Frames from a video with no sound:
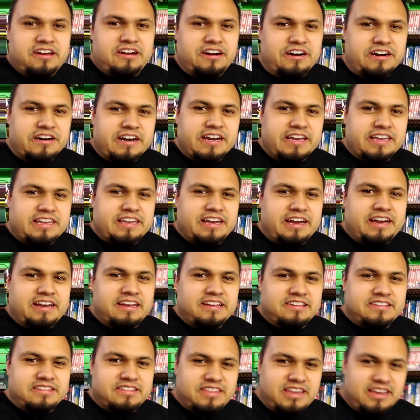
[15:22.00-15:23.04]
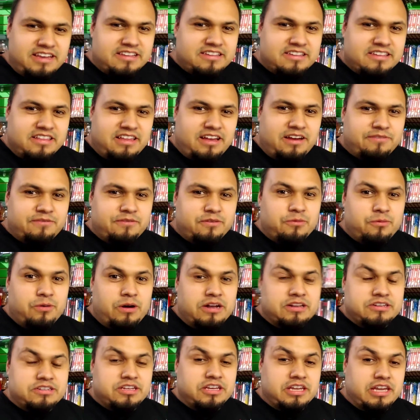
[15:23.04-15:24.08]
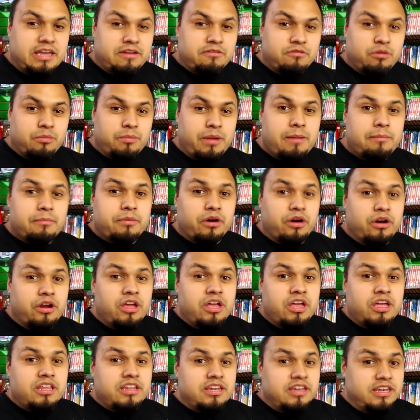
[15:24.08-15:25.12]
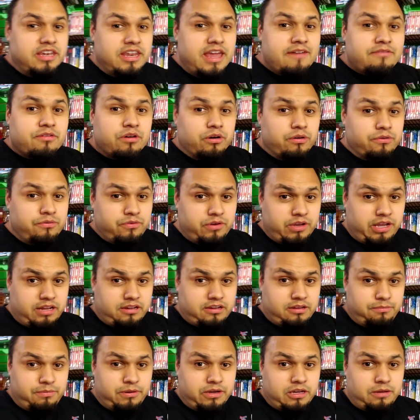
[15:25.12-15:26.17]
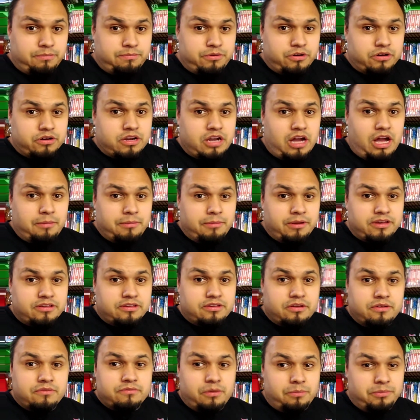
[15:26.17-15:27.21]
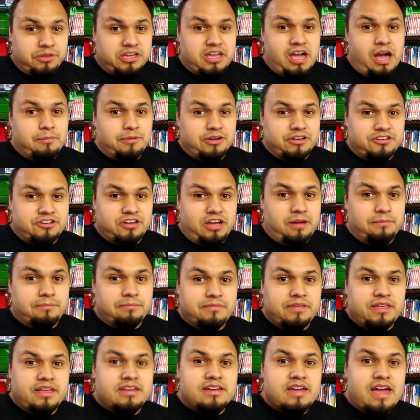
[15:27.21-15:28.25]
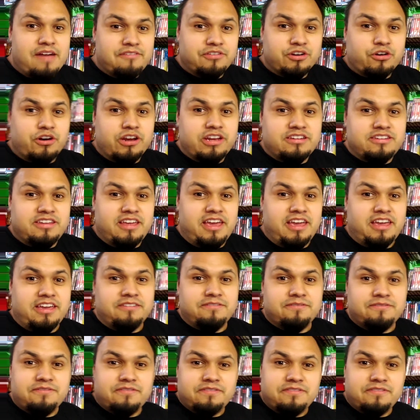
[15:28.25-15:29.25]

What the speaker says: Alright guys, thanks a lot for watching, and remember, never forget to pick up your comics from the comic shop. Have a great day.